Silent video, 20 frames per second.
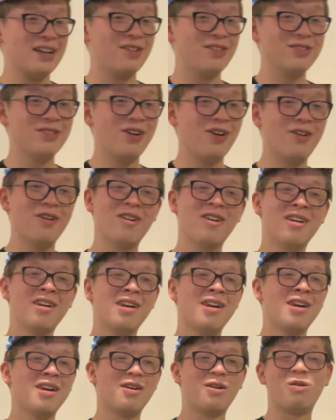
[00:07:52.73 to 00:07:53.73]
I don't know
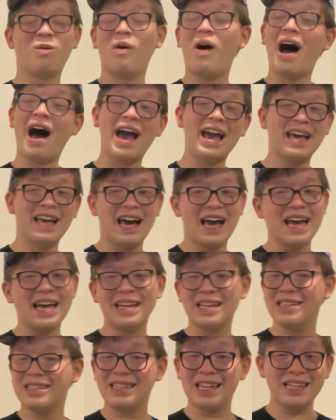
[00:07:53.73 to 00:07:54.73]
why
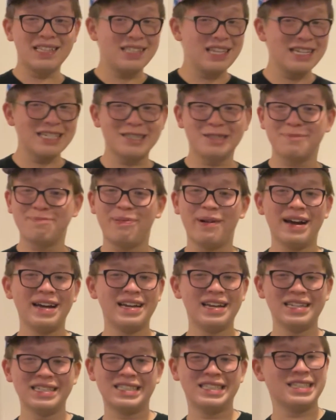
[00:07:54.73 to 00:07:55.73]
I did this,
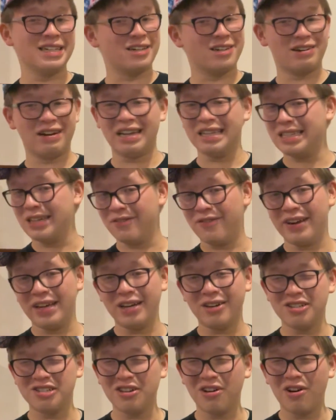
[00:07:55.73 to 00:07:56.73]
but it's a crazy video,